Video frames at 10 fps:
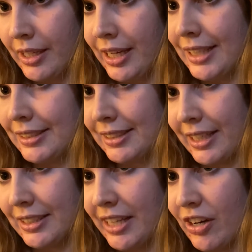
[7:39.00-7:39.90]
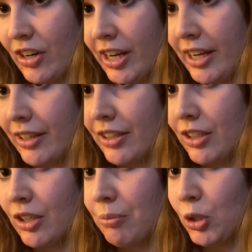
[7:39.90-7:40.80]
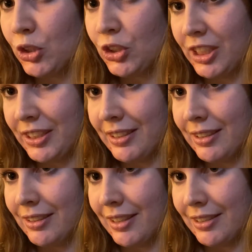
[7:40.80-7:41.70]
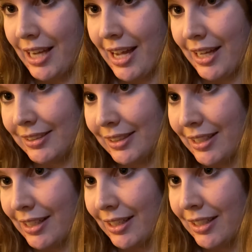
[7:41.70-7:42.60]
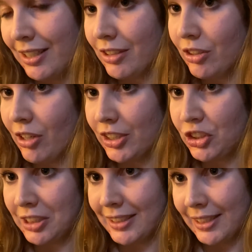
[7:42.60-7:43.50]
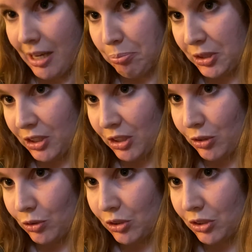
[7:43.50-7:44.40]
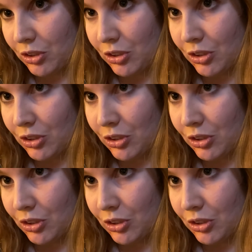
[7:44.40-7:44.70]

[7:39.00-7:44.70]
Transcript: a secondary persistent ataxia, not just the episodes.